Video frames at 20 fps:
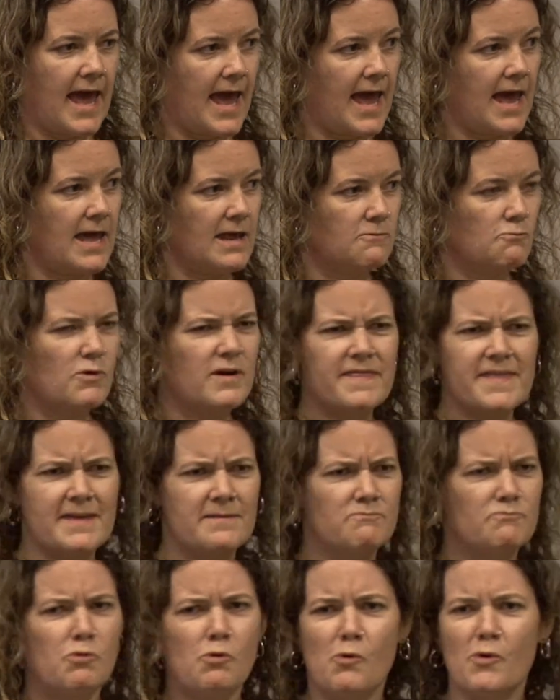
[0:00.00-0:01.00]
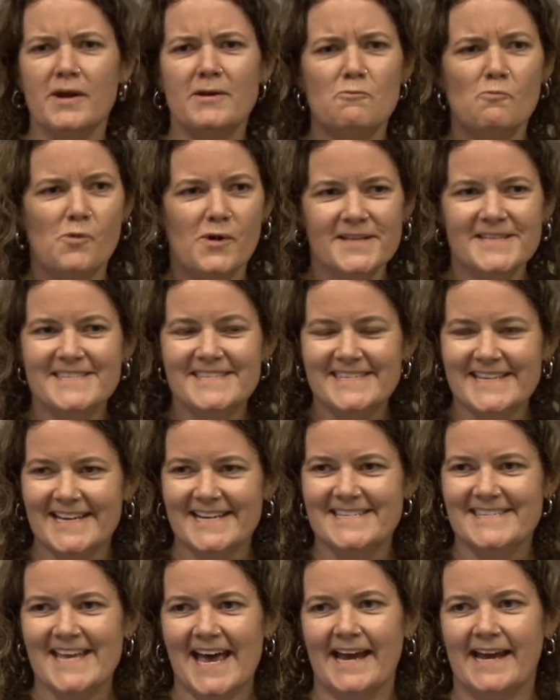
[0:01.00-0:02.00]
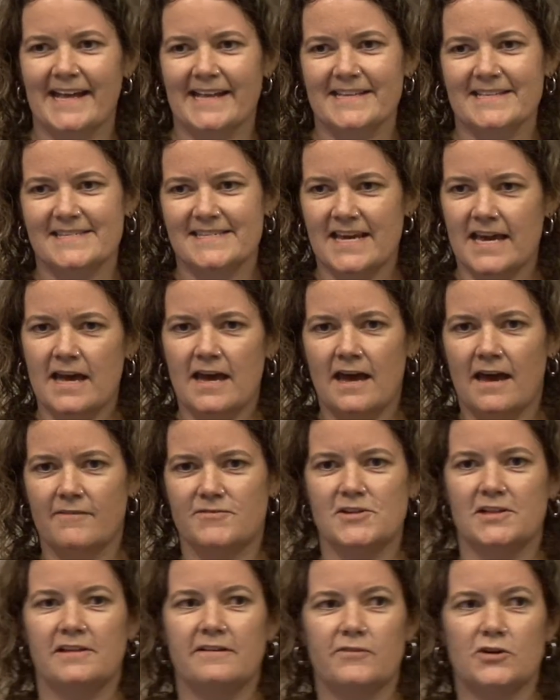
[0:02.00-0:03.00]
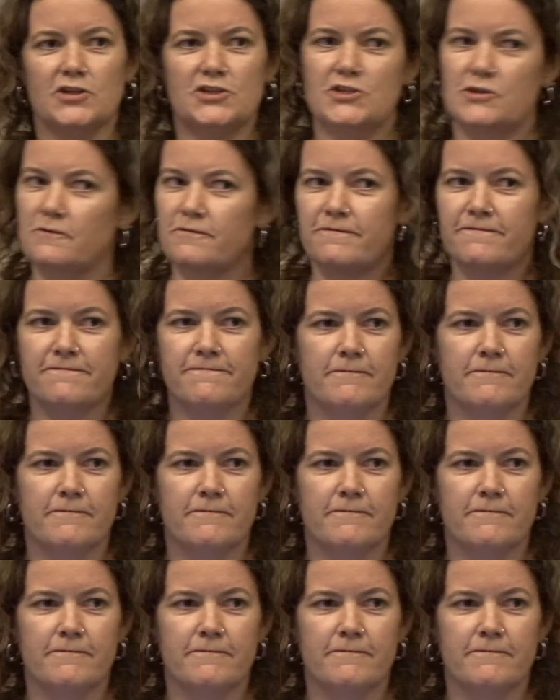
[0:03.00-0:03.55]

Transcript: and within 0.16 seconds have delivered you